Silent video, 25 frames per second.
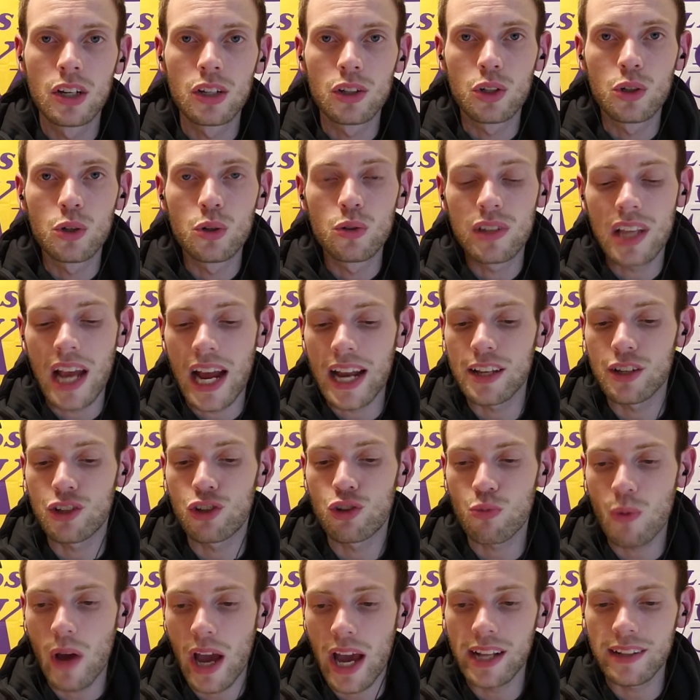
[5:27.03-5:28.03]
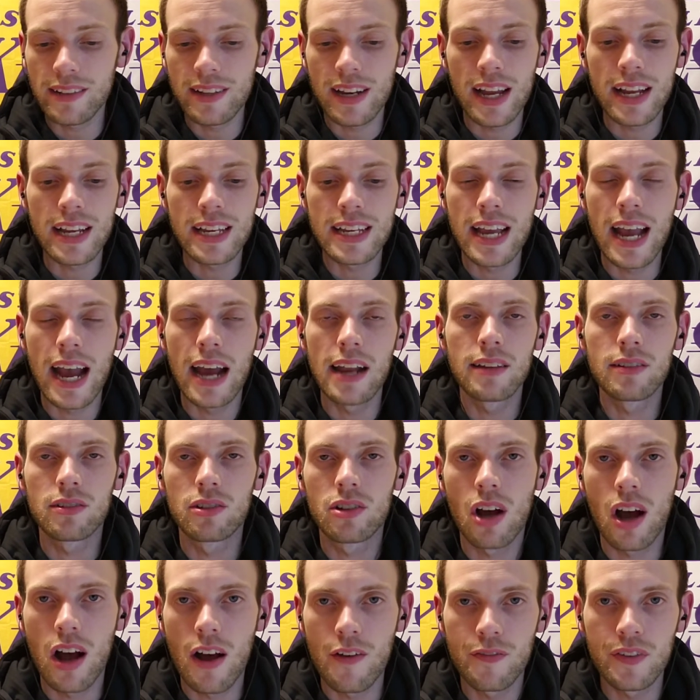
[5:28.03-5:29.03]
Kuz had his swag tonight. He had his
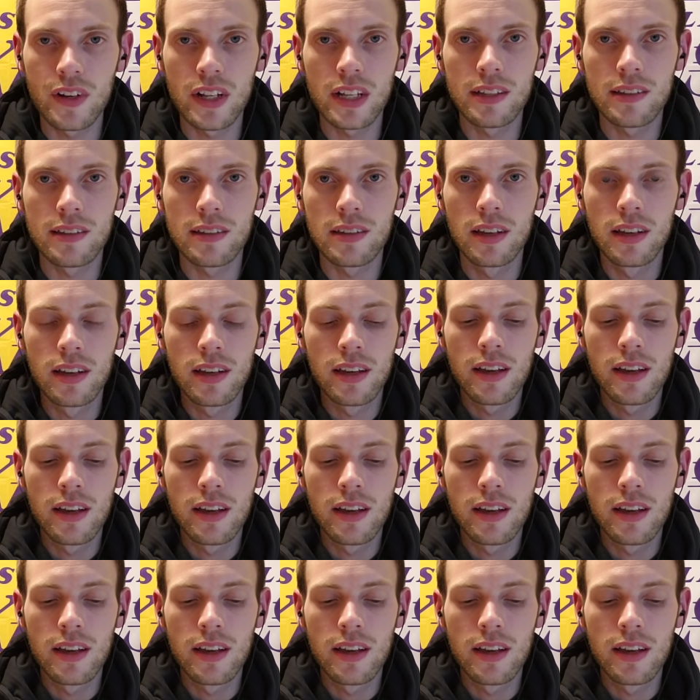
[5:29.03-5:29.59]
confidence.